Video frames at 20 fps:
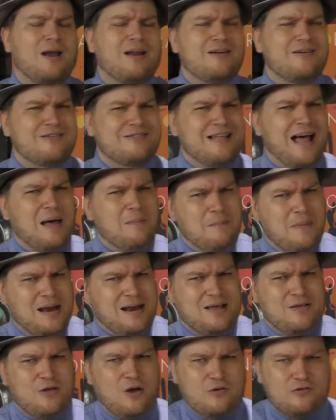and there's not
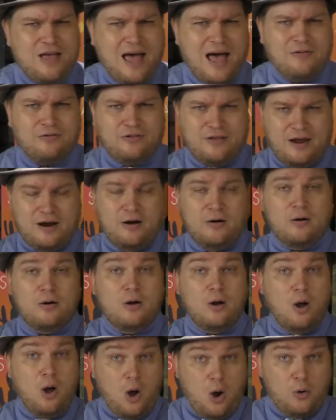many of those out there.
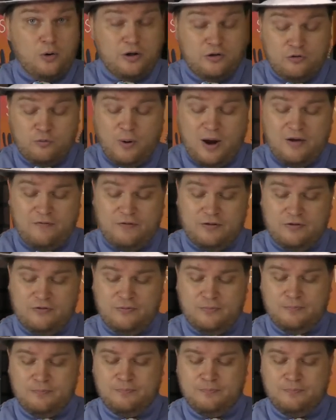Odin's Ravens.